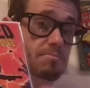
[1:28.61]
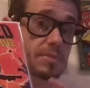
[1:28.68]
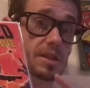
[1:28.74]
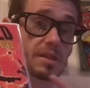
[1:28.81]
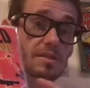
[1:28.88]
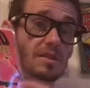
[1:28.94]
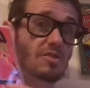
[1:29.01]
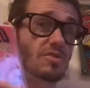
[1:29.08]

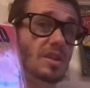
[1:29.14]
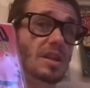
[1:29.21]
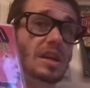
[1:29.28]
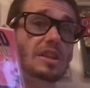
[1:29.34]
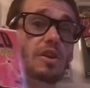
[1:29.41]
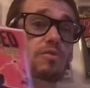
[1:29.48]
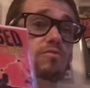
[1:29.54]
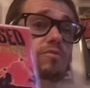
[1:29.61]
Considering I
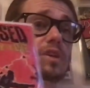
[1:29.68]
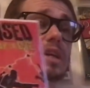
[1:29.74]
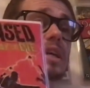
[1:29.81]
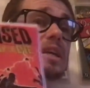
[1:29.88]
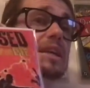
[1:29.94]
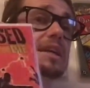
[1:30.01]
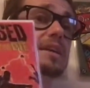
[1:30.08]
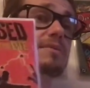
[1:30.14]
don't
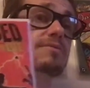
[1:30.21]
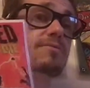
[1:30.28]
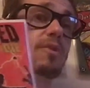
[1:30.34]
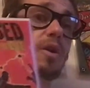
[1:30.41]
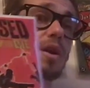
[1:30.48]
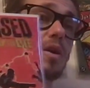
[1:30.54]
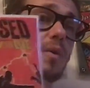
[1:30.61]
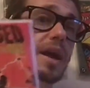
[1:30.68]
really
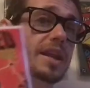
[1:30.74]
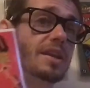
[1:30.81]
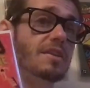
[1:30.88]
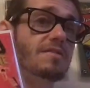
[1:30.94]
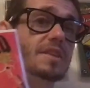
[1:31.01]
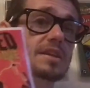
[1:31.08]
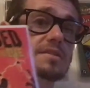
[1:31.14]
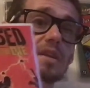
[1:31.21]
follow any of these